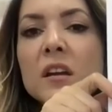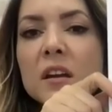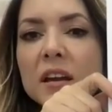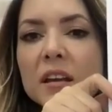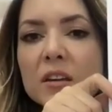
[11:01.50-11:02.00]

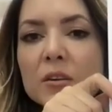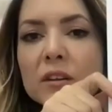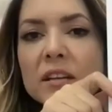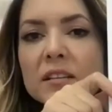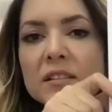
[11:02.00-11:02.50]

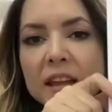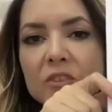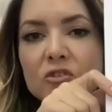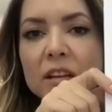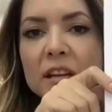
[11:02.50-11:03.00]
Acuity
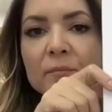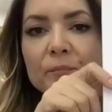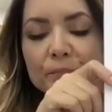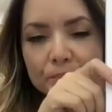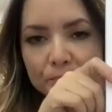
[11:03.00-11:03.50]
Scheduling.
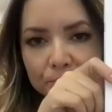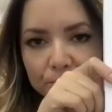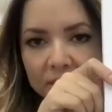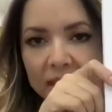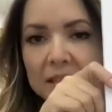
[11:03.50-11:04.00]

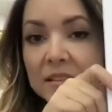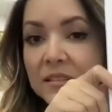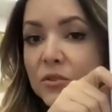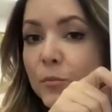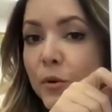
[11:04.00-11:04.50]
It
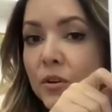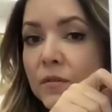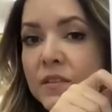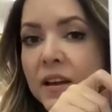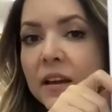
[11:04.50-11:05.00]
doesn't do point of
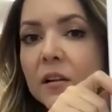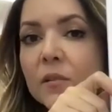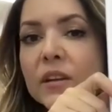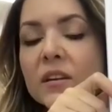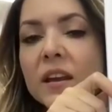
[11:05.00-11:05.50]
sale,
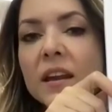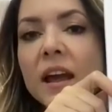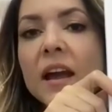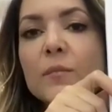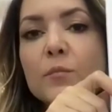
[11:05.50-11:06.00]
but you can
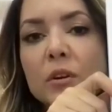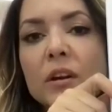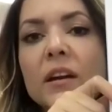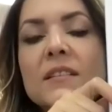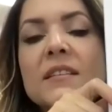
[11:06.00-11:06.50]
add
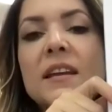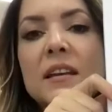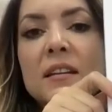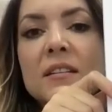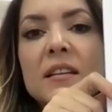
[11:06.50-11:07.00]
products
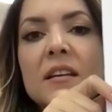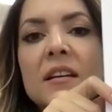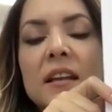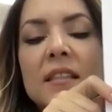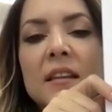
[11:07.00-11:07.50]
in it
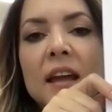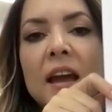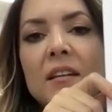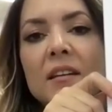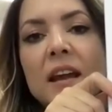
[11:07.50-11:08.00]
and then
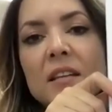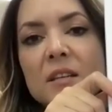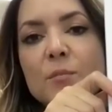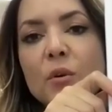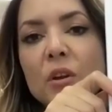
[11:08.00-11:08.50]
add it as an
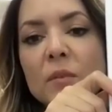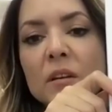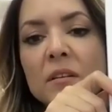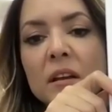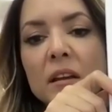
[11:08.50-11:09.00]

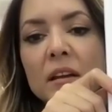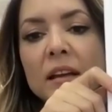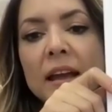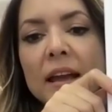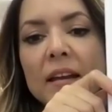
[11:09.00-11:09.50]
appointment.
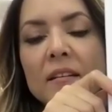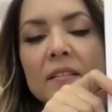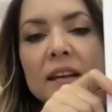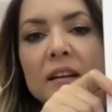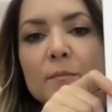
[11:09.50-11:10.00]
And
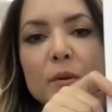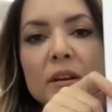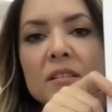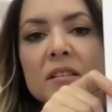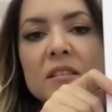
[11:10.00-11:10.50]
that
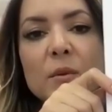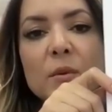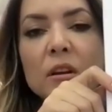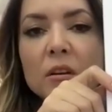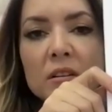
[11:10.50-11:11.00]
booking system
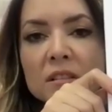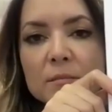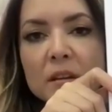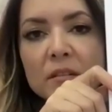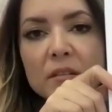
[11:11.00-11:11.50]
only cost
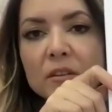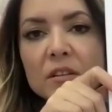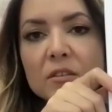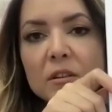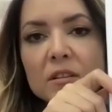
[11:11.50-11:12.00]
me
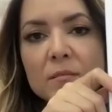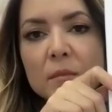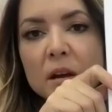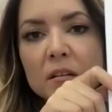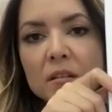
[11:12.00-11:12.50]
$30 a
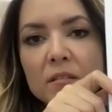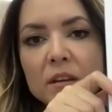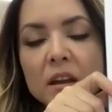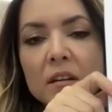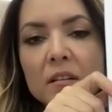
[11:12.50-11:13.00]
month.
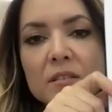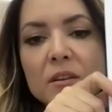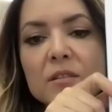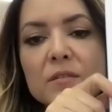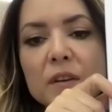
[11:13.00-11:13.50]
Yeah, so
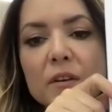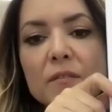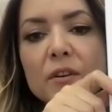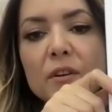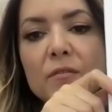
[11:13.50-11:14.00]
it's very,
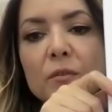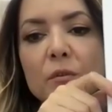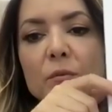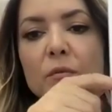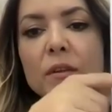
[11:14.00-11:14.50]
very
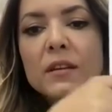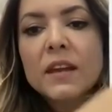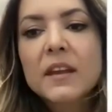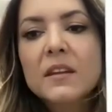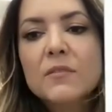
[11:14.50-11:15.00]
affordable. And
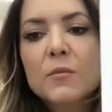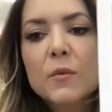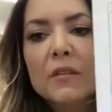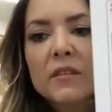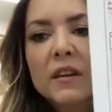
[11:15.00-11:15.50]
again, if you
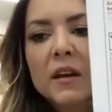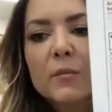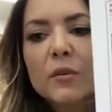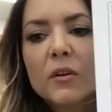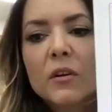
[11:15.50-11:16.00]
work that
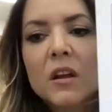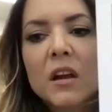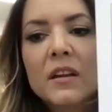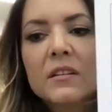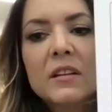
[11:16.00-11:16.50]
out per
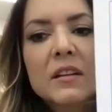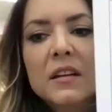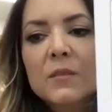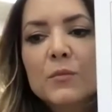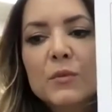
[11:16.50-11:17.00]
client,
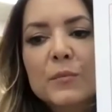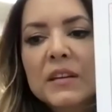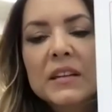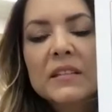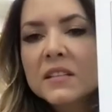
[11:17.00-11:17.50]
it would
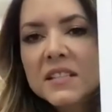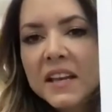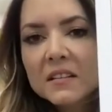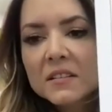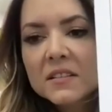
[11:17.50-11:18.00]
be in the
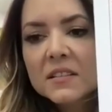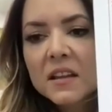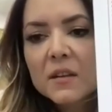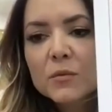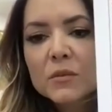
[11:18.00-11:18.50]
cents.
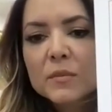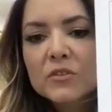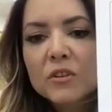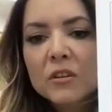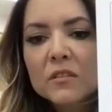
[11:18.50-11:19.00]
Yeah, it wouldn't be
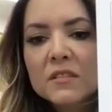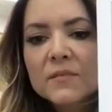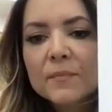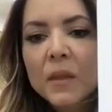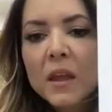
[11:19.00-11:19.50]
dollars.
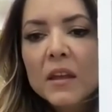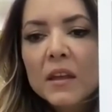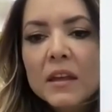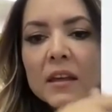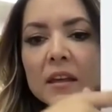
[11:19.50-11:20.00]

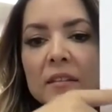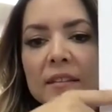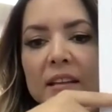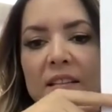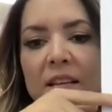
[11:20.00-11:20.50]

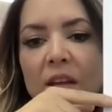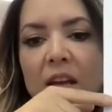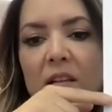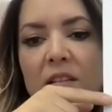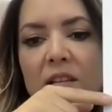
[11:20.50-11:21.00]
Then something
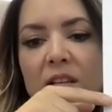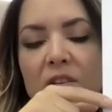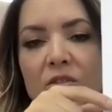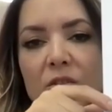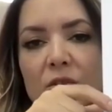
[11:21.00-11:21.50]
else you
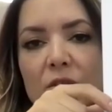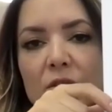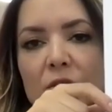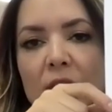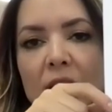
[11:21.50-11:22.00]
need
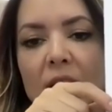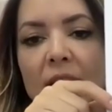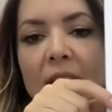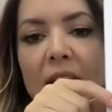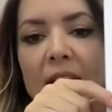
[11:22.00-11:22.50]
to
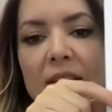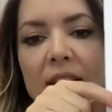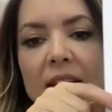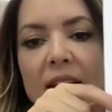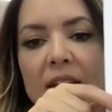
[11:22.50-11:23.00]
add
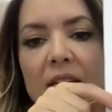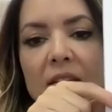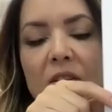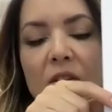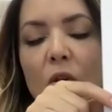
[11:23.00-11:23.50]
in
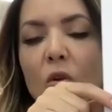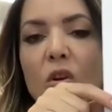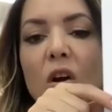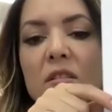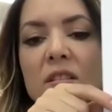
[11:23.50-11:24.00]
your whole
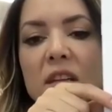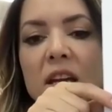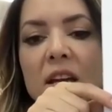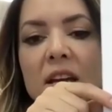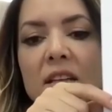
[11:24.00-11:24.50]

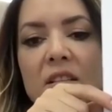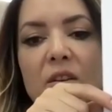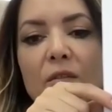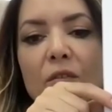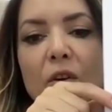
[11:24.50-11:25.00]
costing is
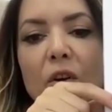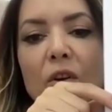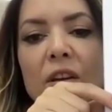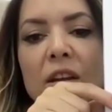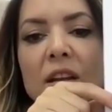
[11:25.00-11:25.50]
your
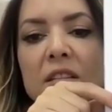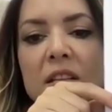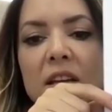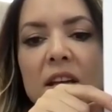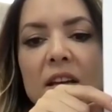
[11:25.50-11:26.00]
phone and
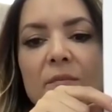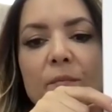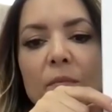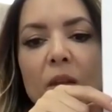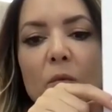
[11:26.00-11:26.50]
internet,
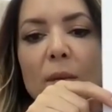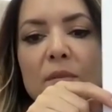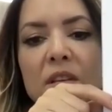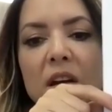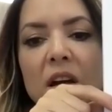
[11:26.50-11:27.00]

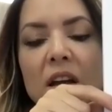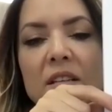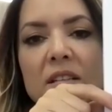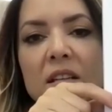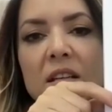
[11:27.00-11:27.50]

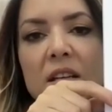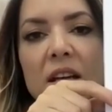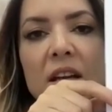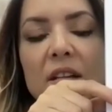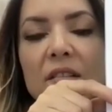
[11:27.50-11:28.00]
website,
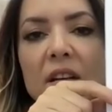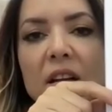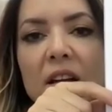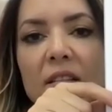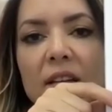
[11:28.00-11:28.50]
anything
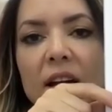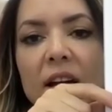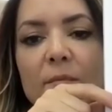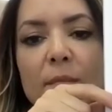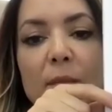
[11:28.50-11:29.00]
like
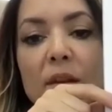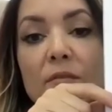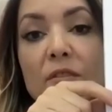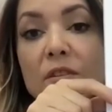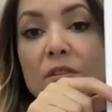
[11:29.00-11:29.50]
that, maybe
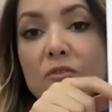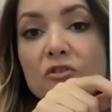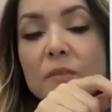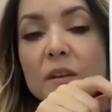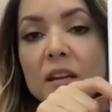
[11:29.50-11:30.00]
even a
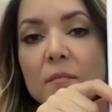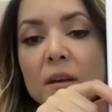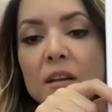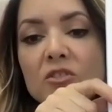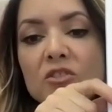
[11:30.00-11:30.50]
social media
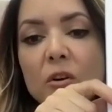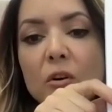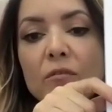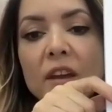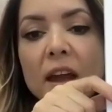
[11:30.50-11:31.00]
manager
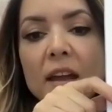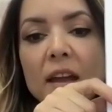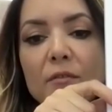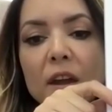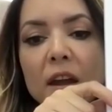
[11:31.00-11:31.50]
or VA
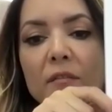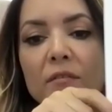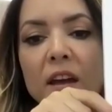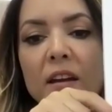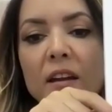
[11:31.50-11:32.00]
if you have that.